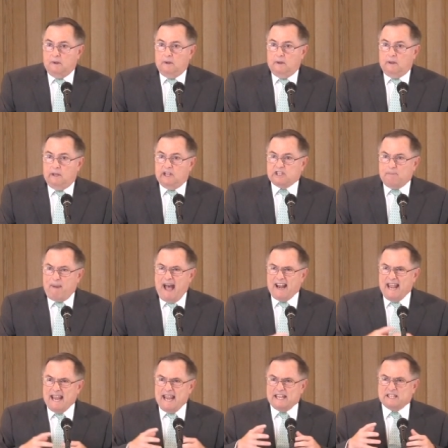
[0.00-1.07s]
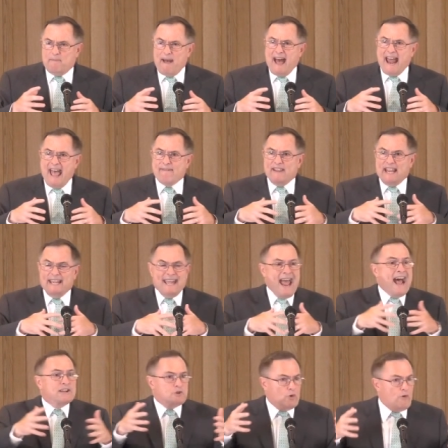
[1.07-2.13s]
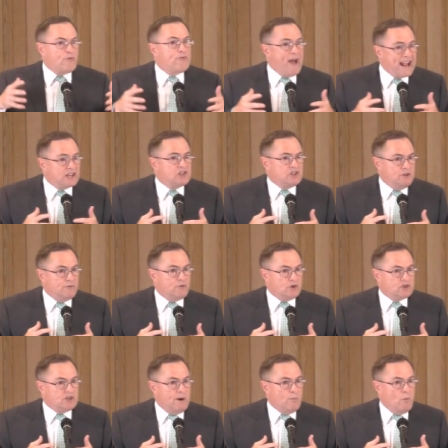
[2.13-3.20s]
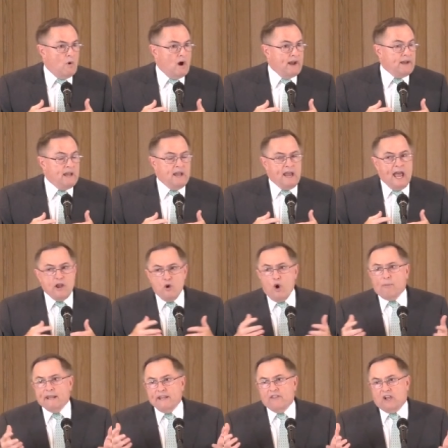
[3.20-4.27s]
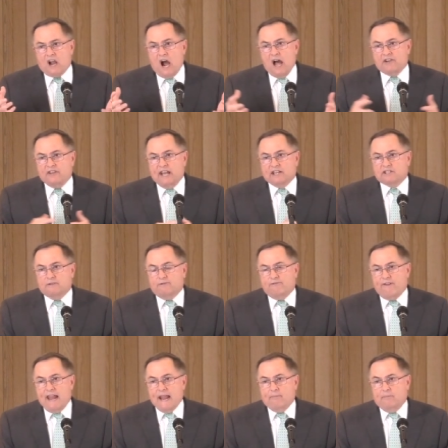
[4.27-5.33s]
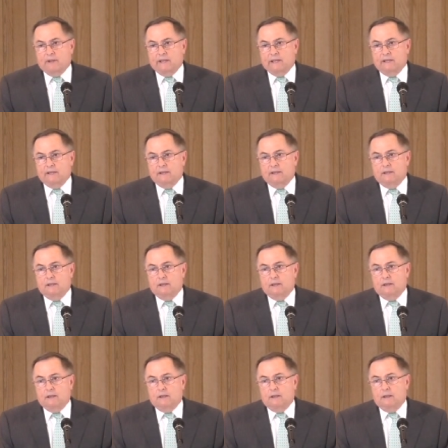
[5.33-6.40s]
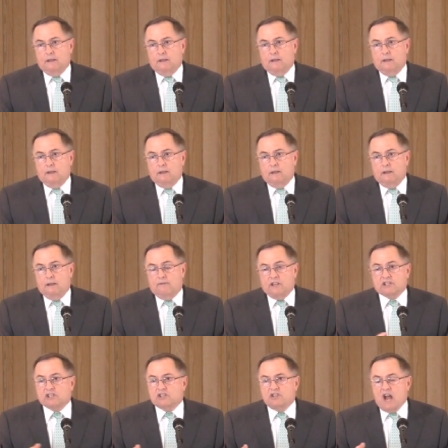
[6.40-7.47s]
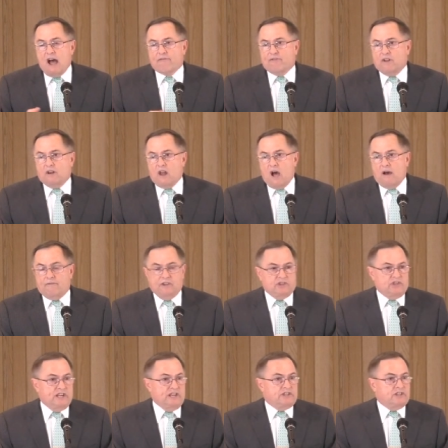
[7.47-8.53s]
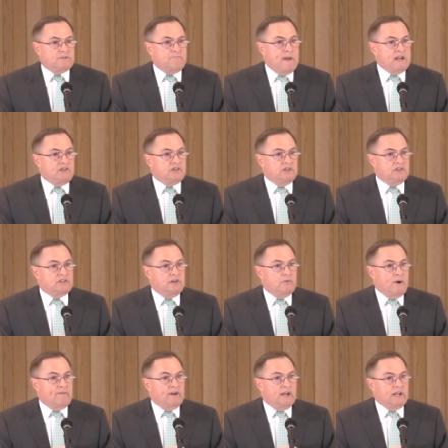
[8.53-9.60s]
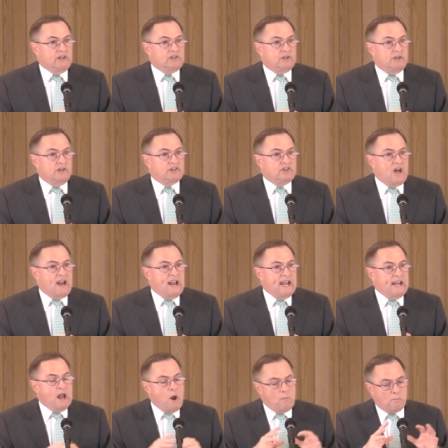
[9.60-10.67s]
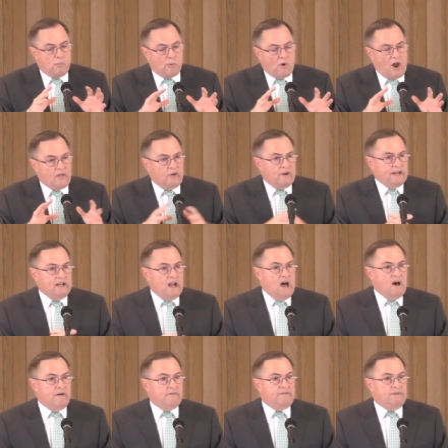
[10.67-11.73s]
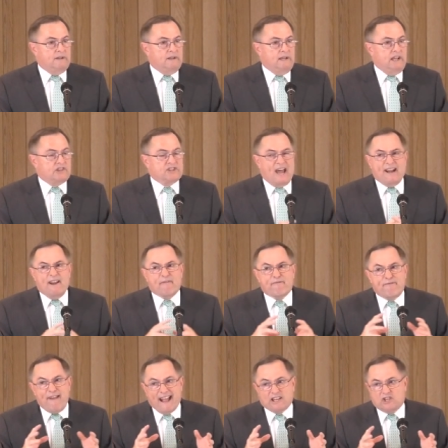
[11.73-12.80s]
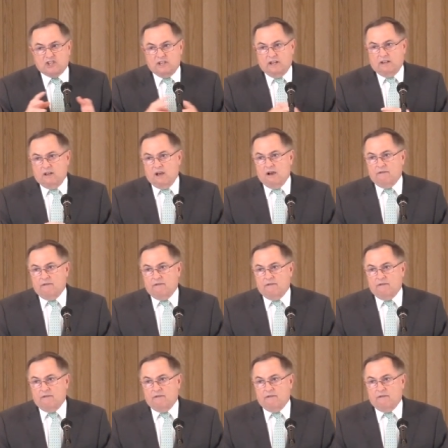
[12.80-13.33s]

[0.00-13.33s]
It's about, a, it's about having a natural affection for someone, and normally in the context of family. This is not the love that Jesus mentions in Revelation. It's not a brotherly love, it's not an affectionate love.